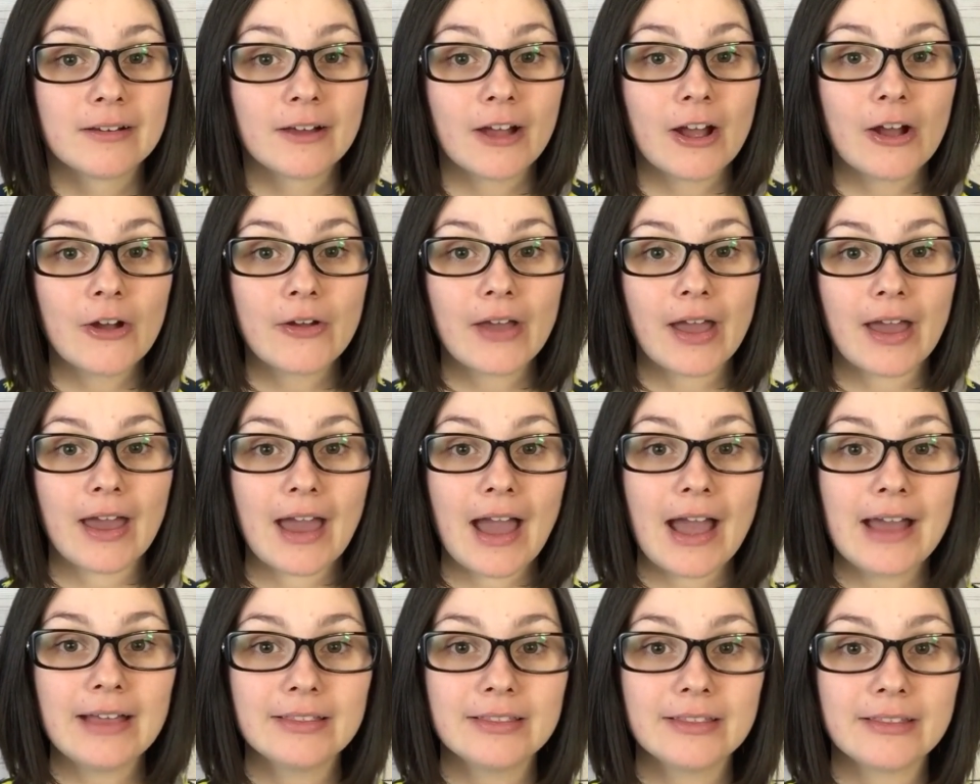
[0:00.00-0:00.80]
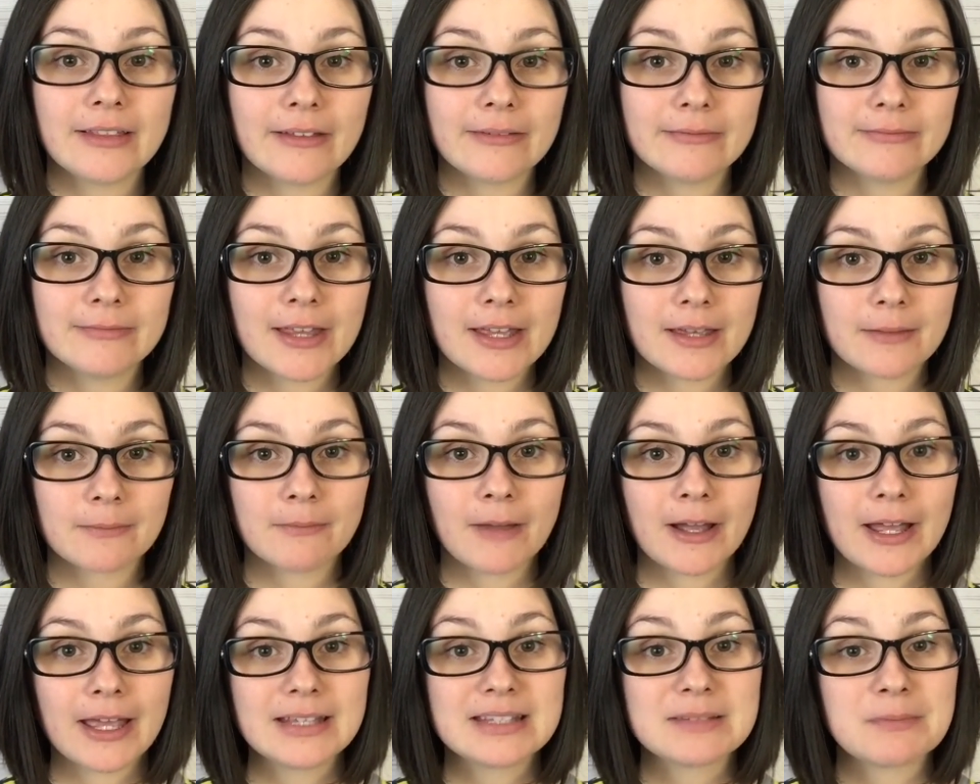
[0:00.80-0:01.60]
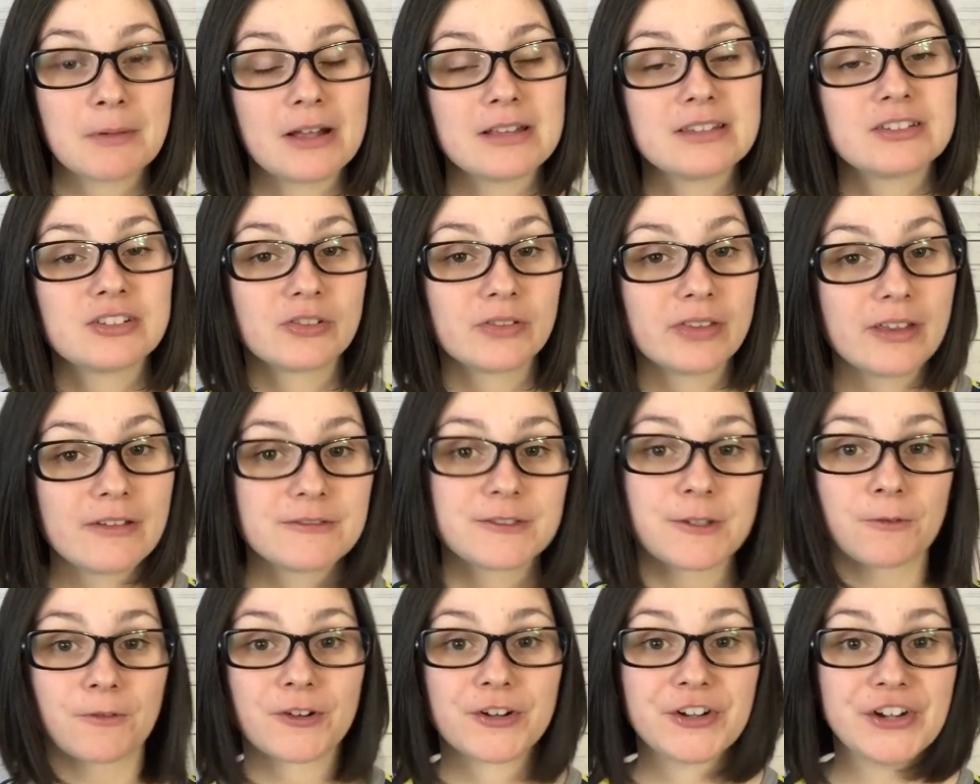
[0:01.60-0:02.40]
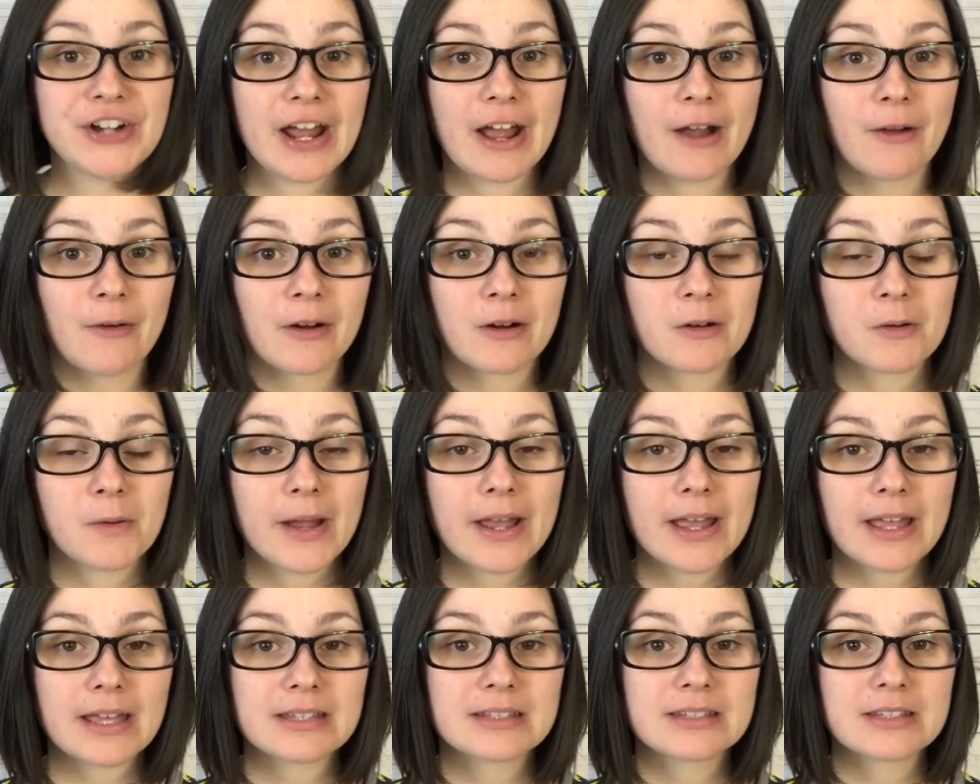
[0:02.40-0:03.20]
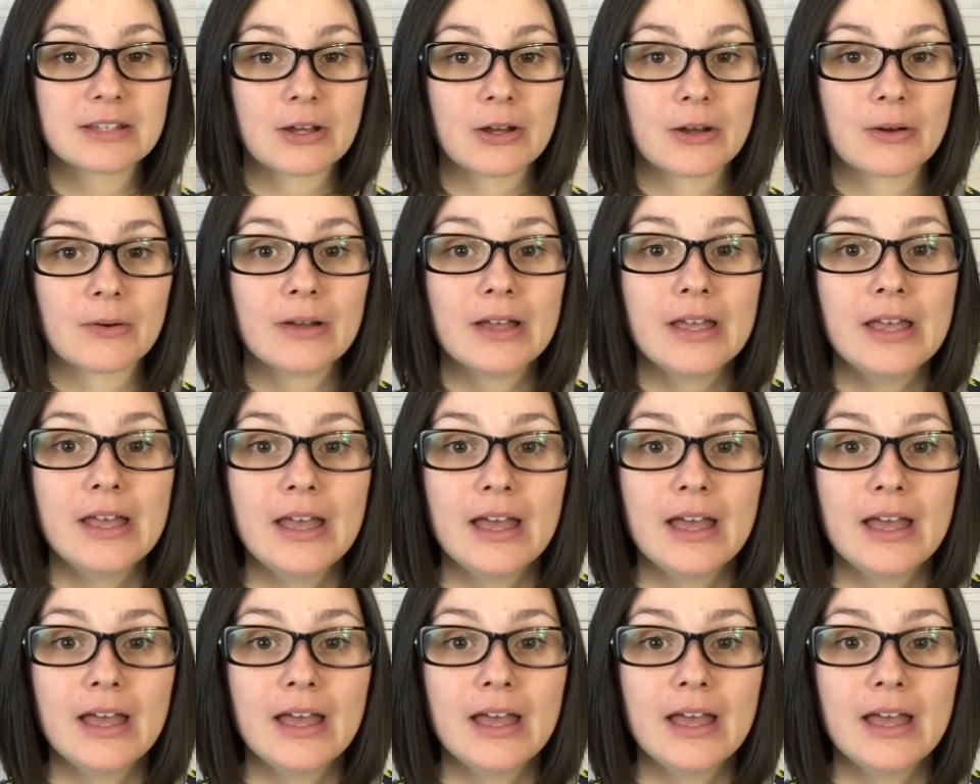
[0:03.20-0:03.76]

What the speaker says: Okay, like, my sponsor lives over an hour away, so,